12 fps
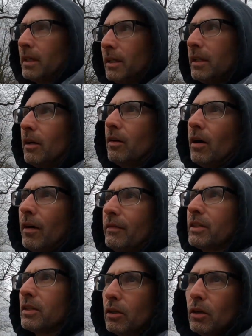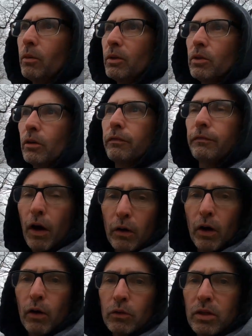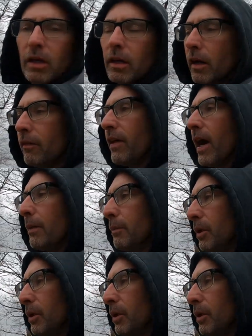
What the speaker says: you know, obviously no one took photos of that,